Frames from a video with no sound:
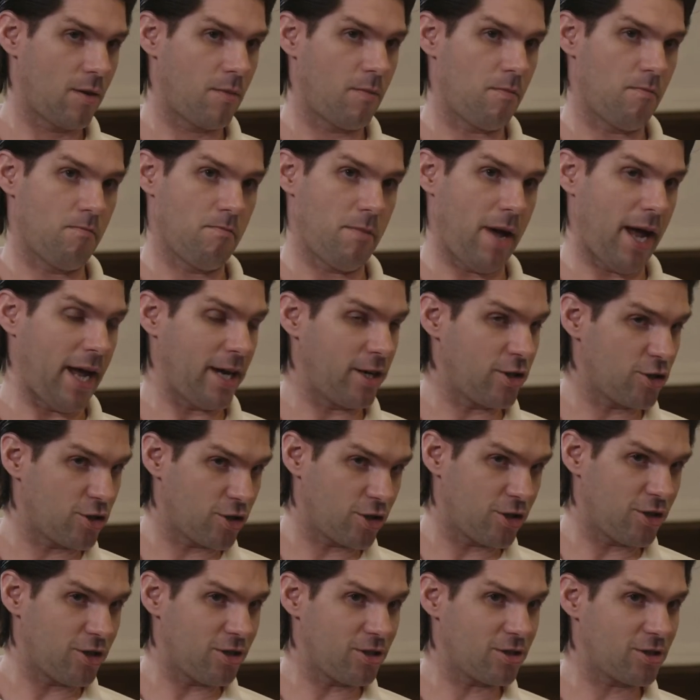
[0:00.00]

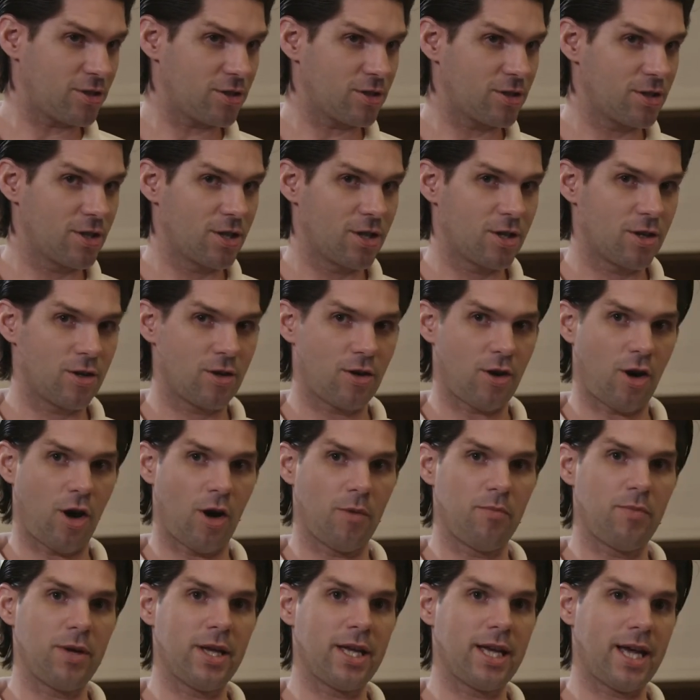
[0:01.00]
Managers are
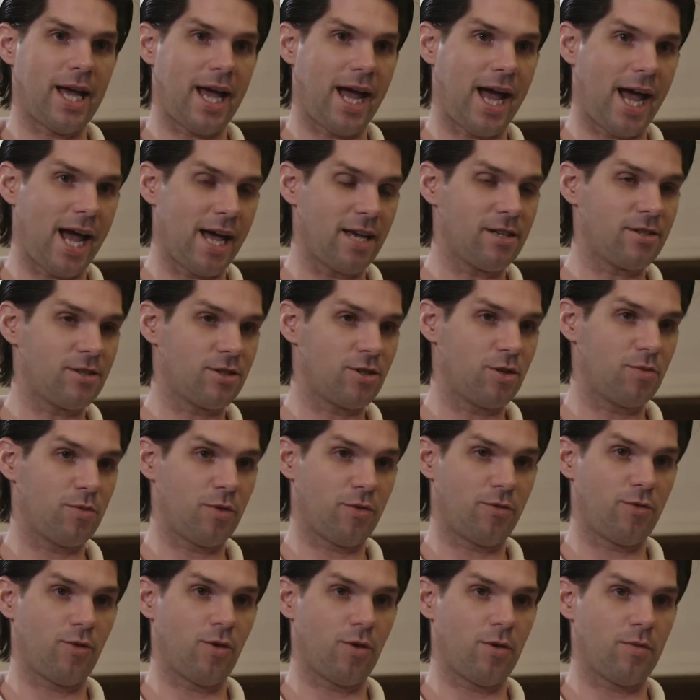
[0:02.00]
being asked to
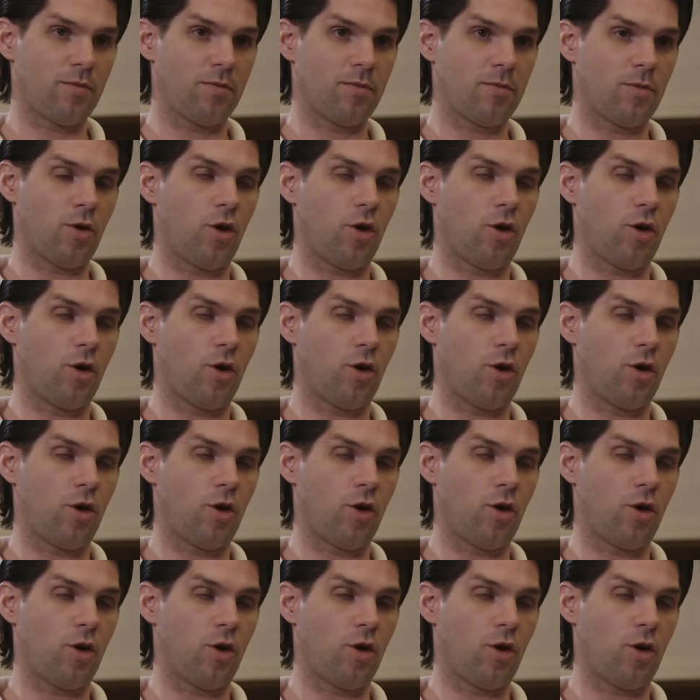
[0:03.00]
perform